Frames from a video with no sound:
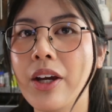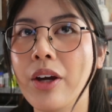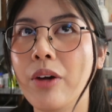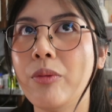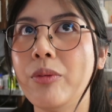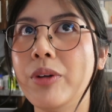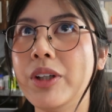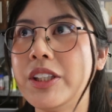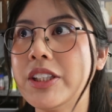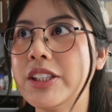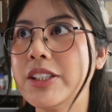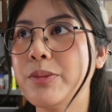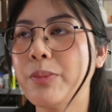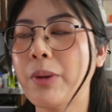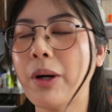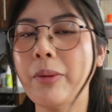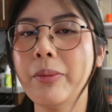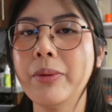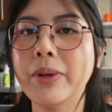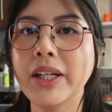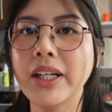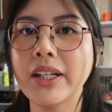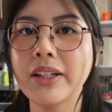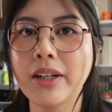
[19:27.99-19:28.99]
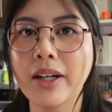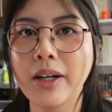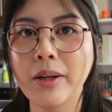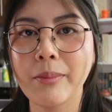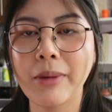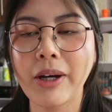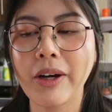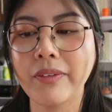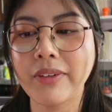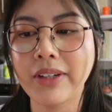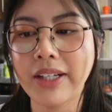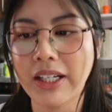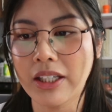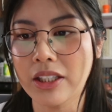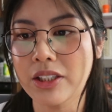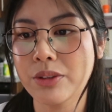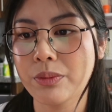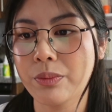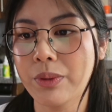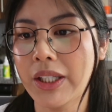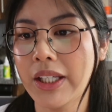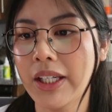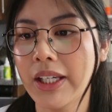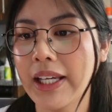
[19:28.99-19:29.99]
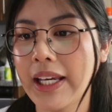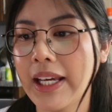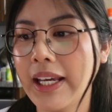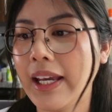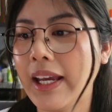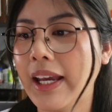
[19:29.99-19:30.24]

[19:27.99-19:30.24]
which is probably gonna come out next week.